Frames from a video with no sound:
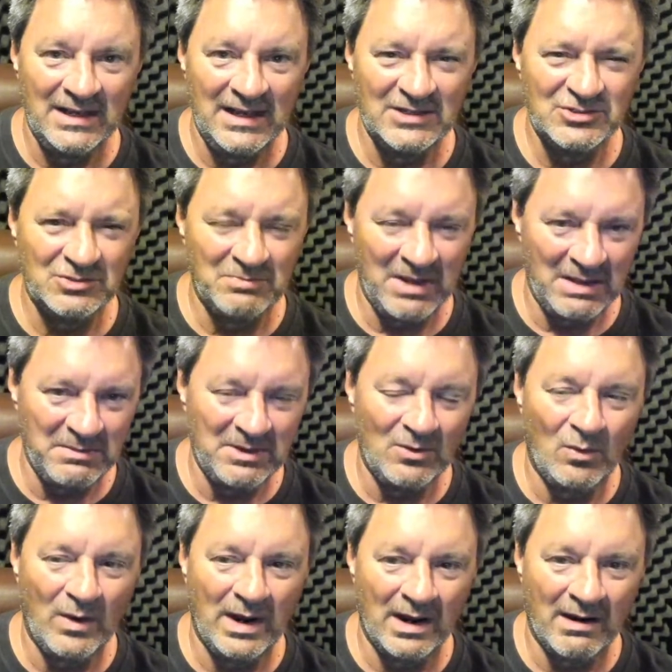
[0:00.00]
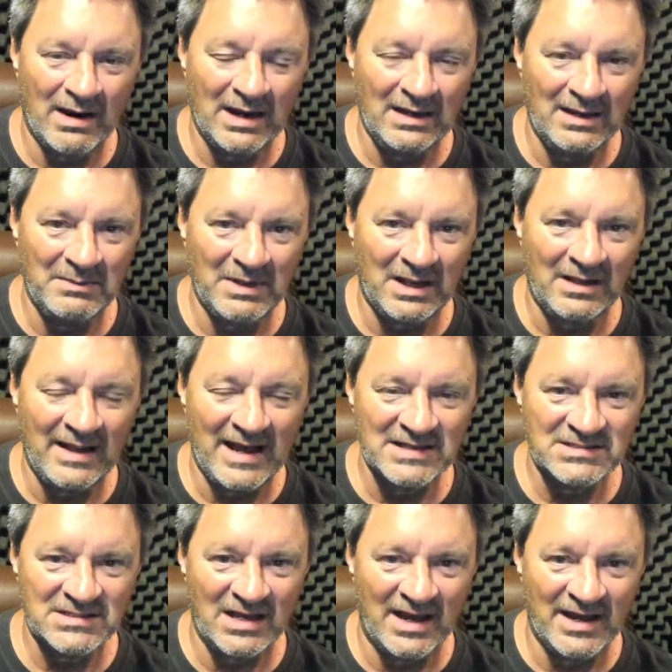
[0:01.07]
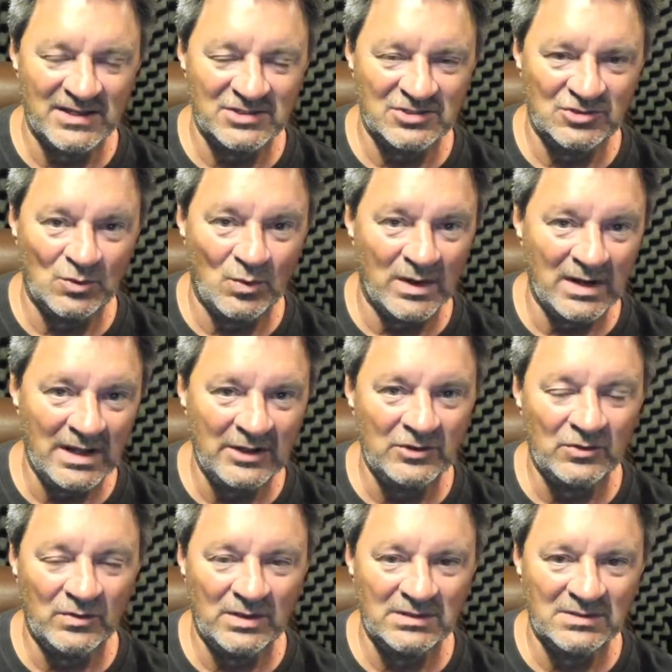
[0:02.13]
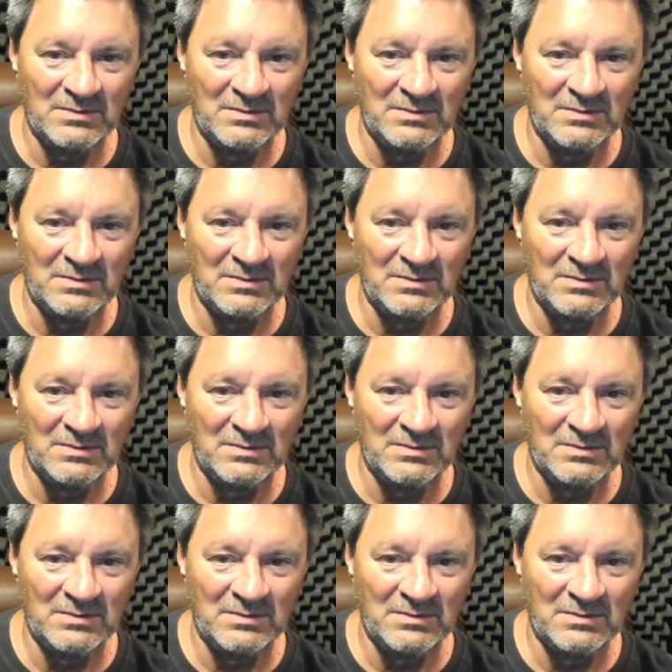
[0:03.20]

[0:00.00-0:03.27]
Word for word: As you may be aware, I limit class size to one hundred